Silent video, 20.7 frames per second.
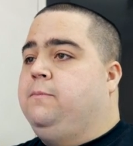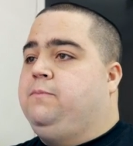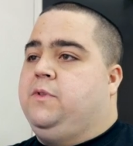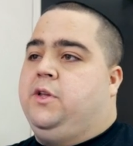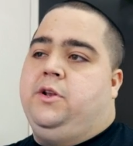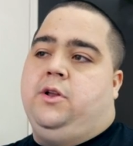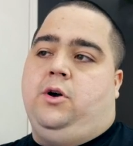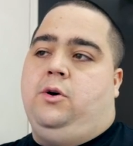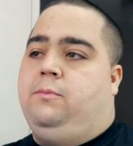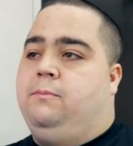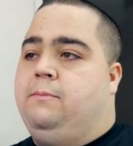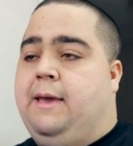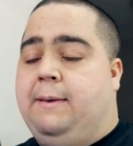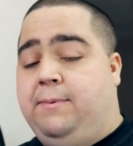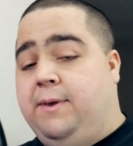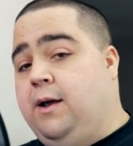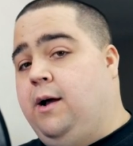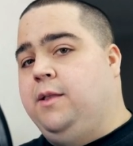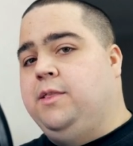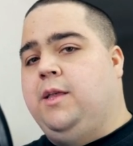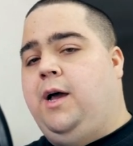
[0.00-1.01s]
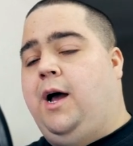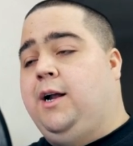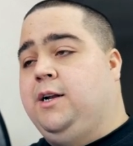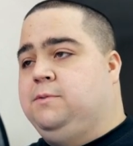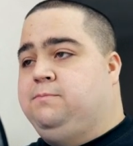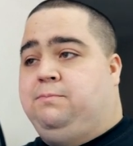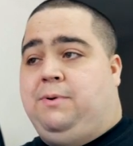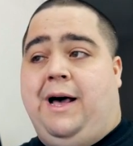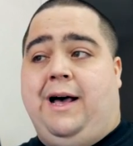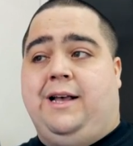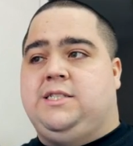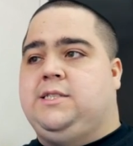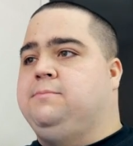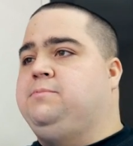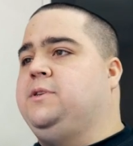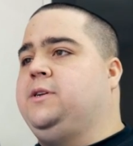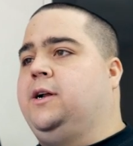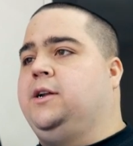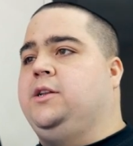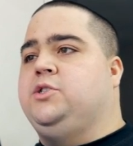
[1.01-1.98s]
you know, maybe on
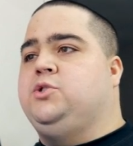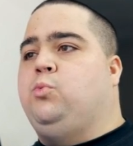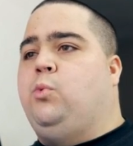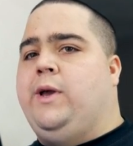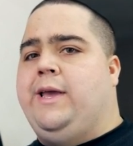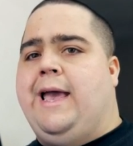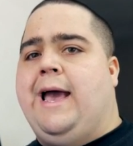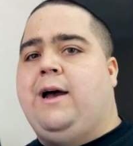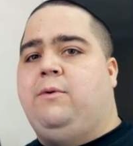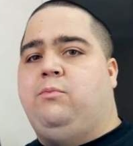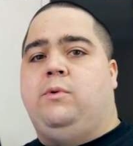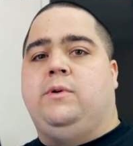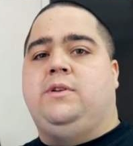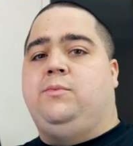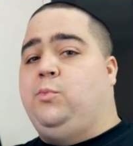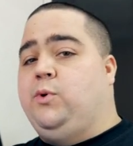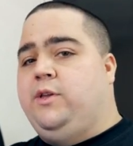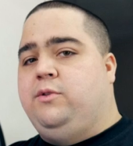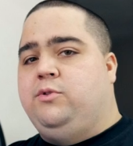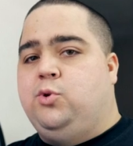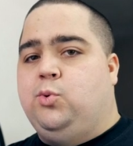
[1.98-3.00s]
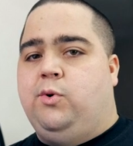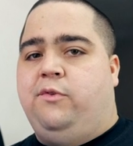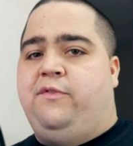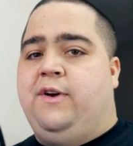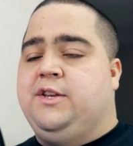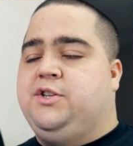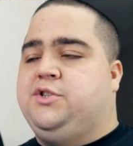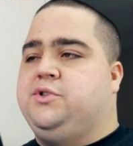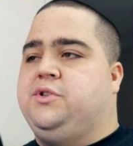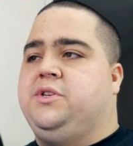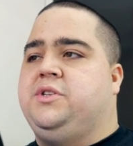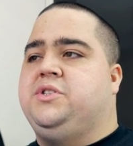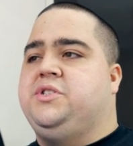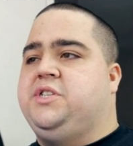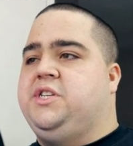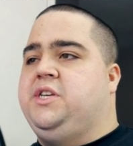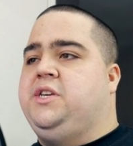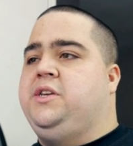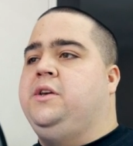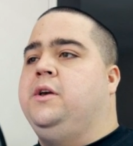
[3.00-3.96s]
possibly on its way out when we do eventually
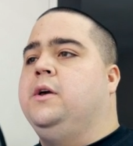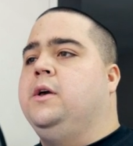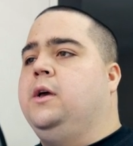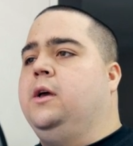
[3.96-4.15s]
see